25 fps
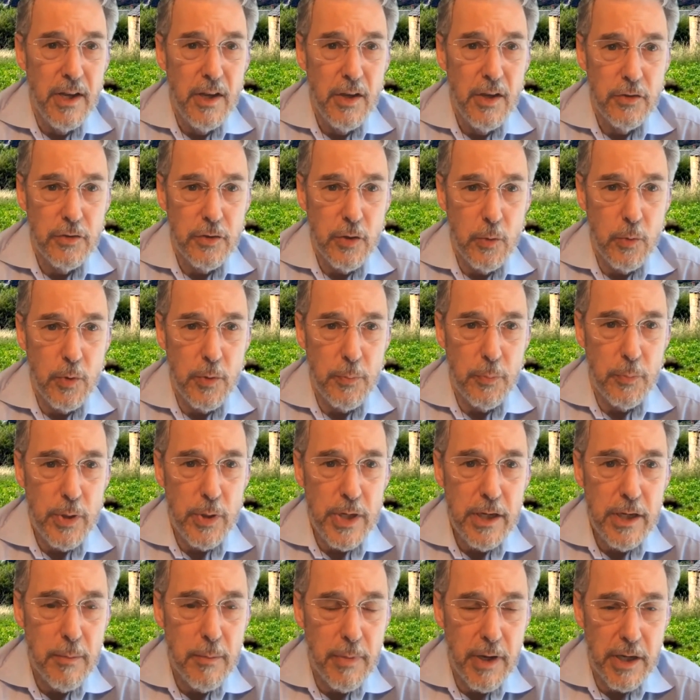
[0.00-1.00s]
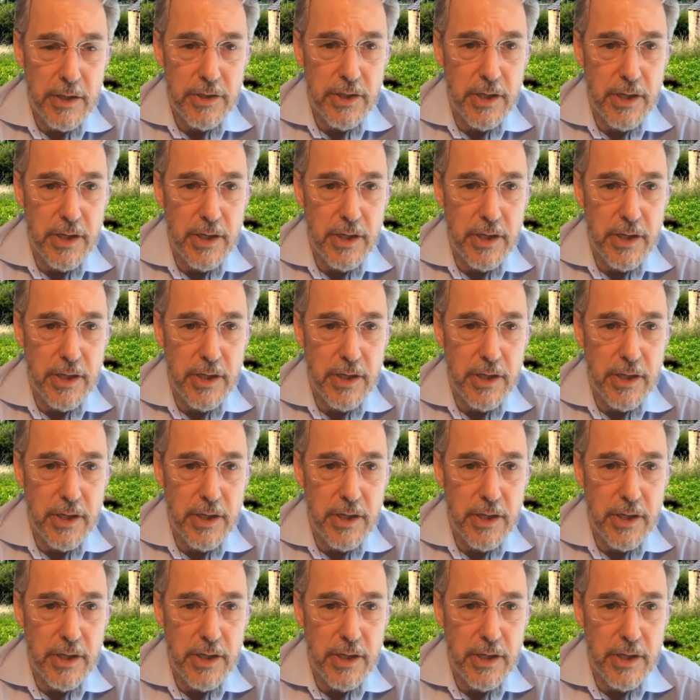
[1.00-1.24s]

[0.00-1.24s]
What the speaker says: So with pre-combustion